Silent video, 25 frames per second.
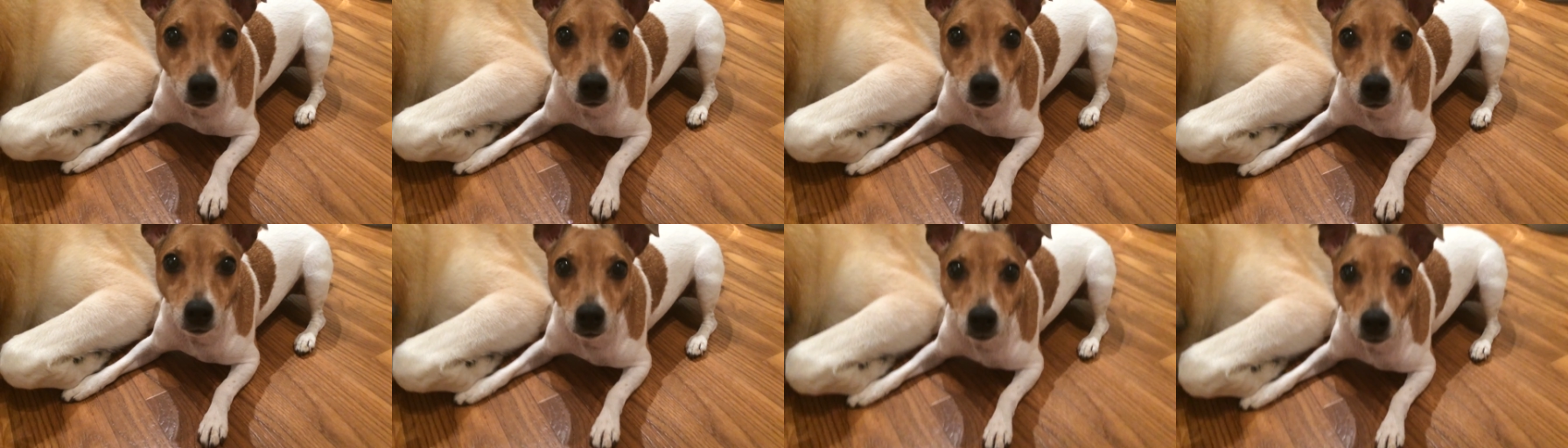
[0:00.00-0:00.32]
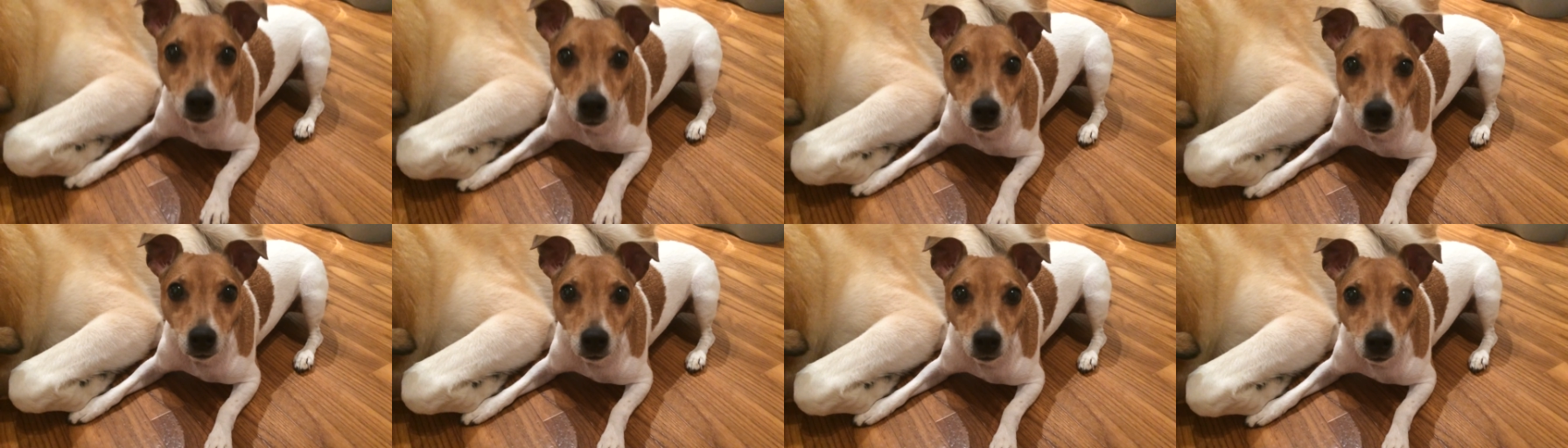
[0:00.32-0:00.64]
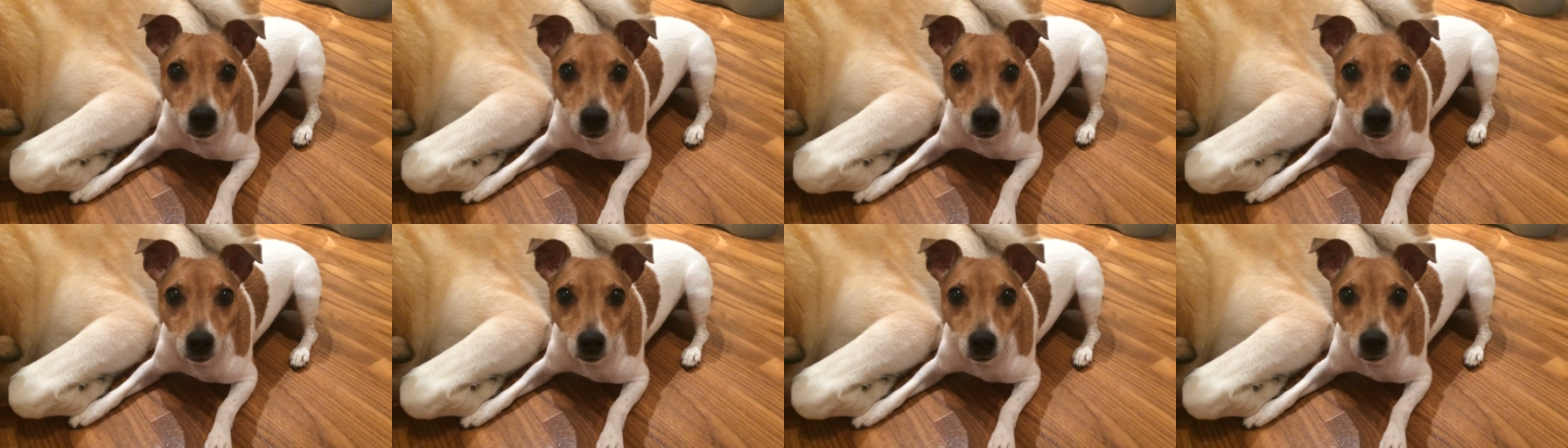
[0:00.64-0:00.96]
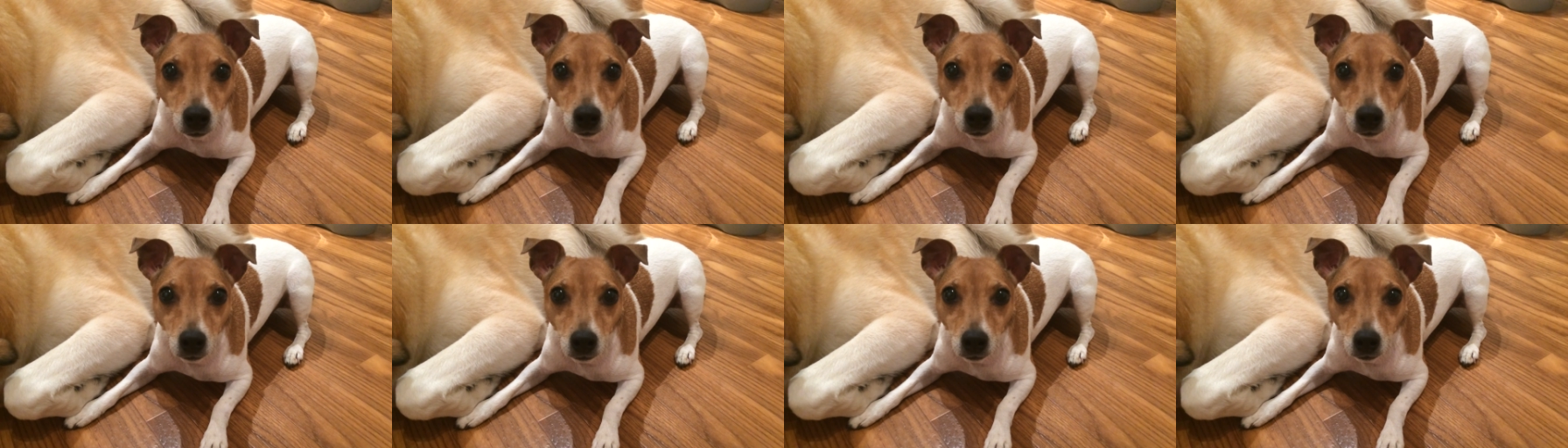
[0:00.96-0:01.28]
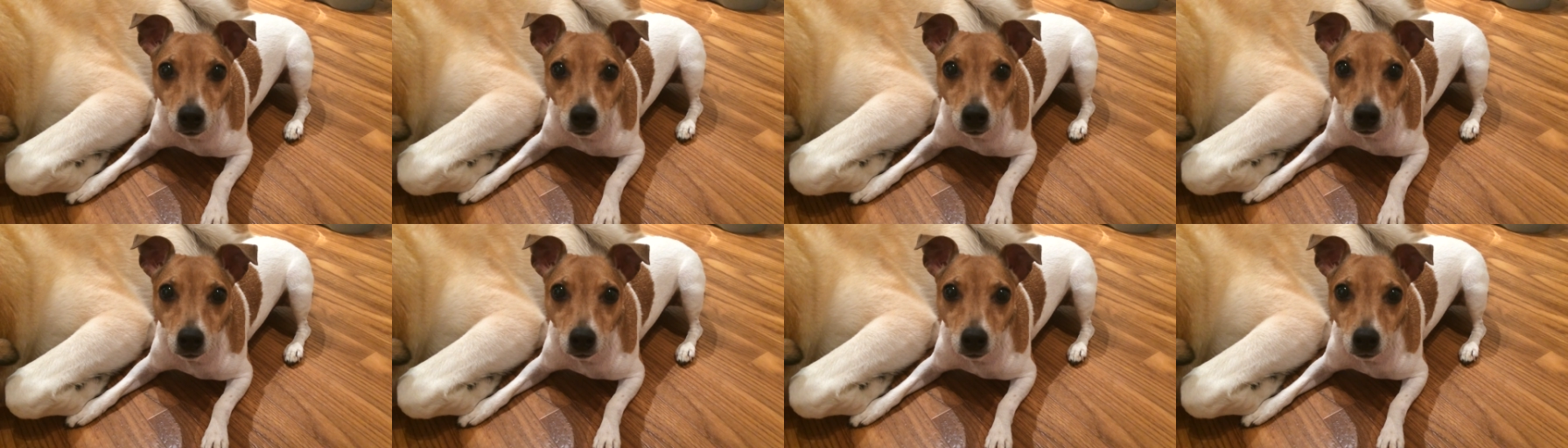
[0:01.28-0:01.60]
the parents what you
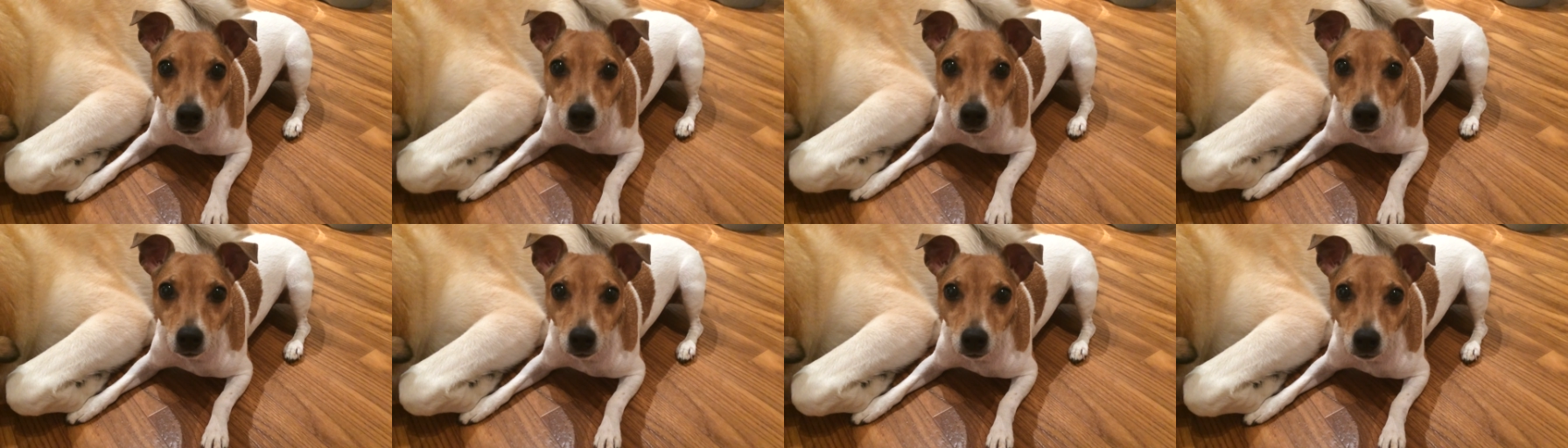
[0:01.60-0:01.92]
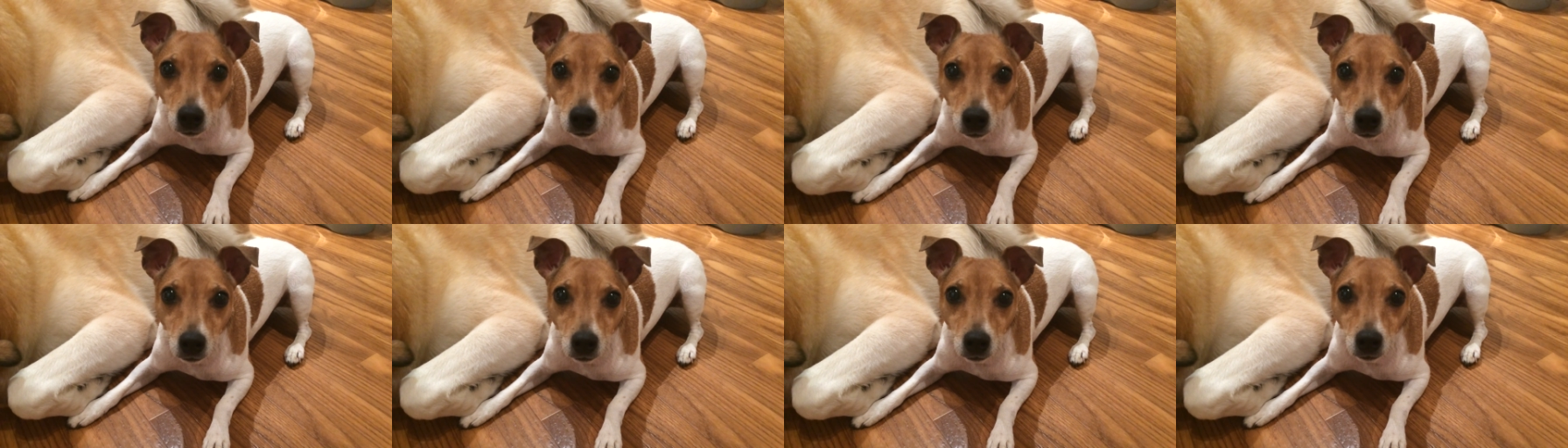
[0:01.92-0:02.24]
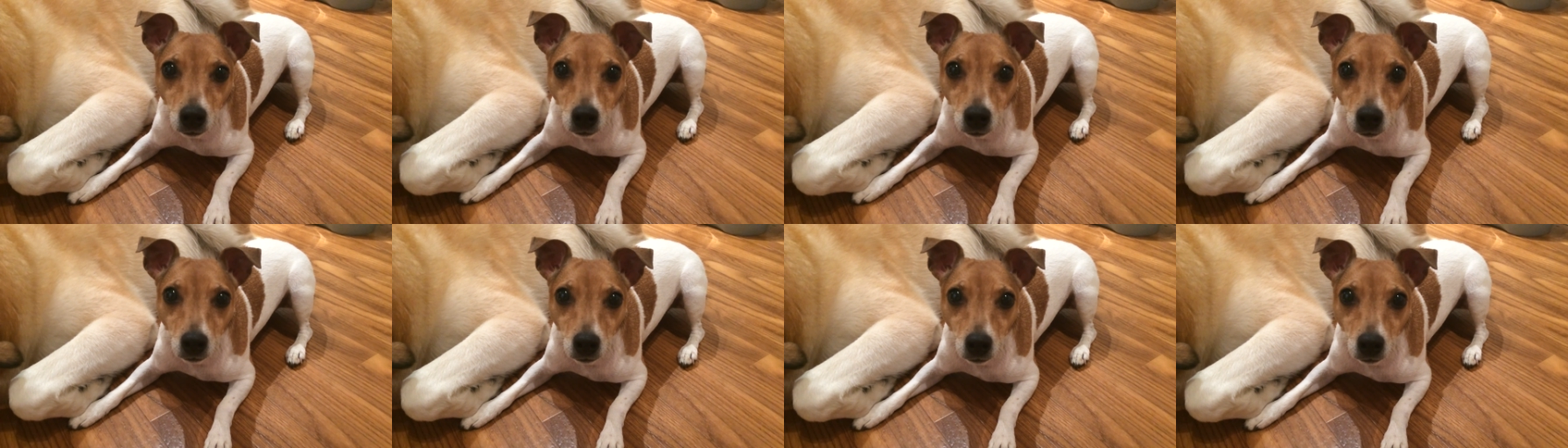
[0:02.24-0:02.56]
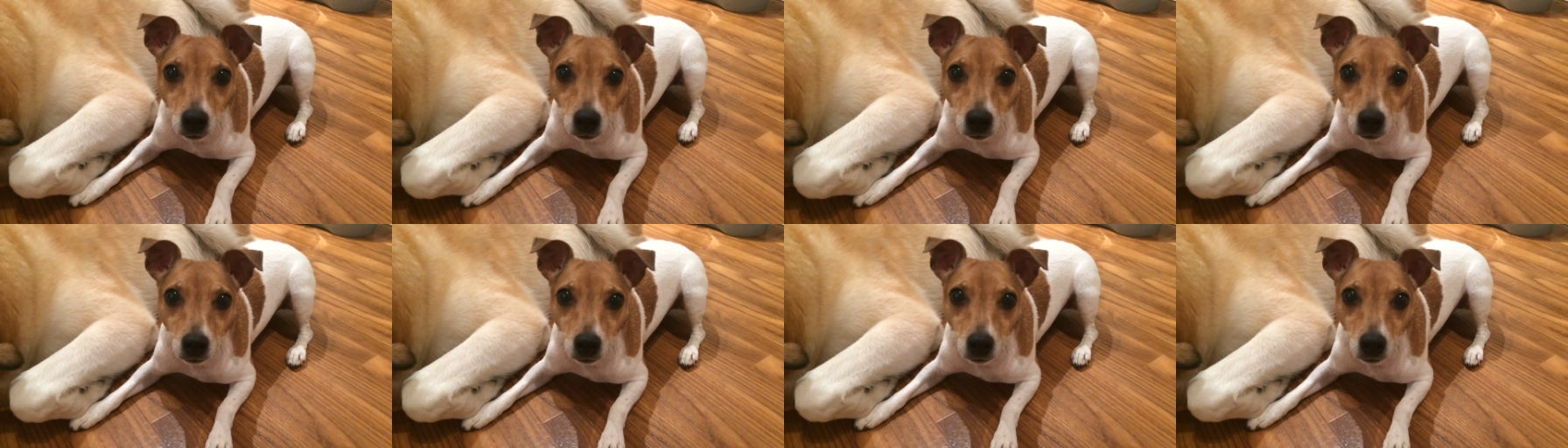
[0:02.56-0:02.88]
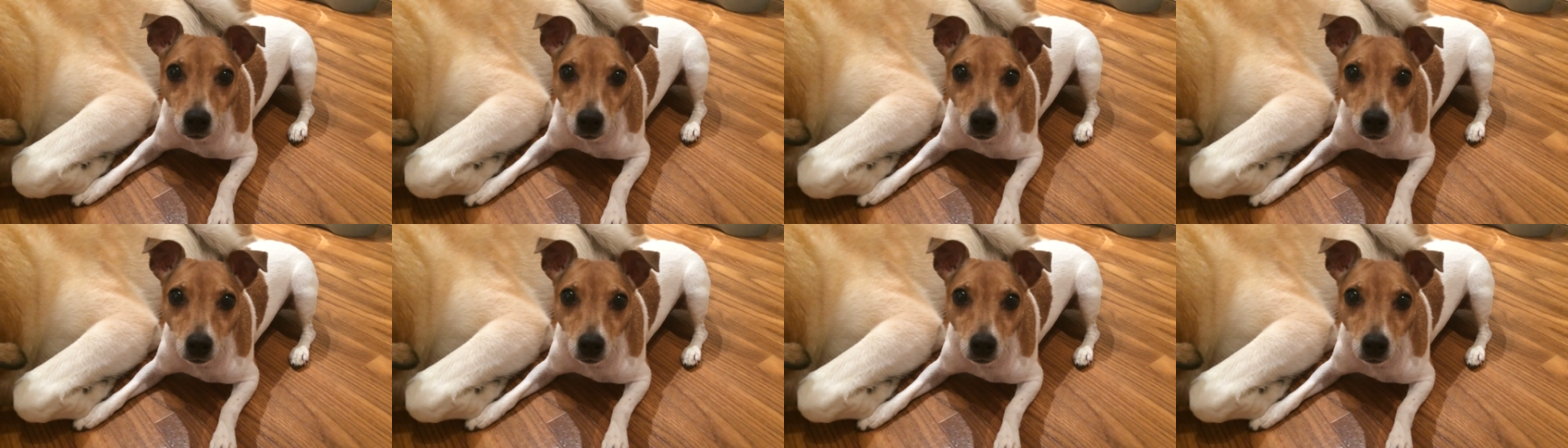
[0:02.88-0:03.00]
did while they were gone?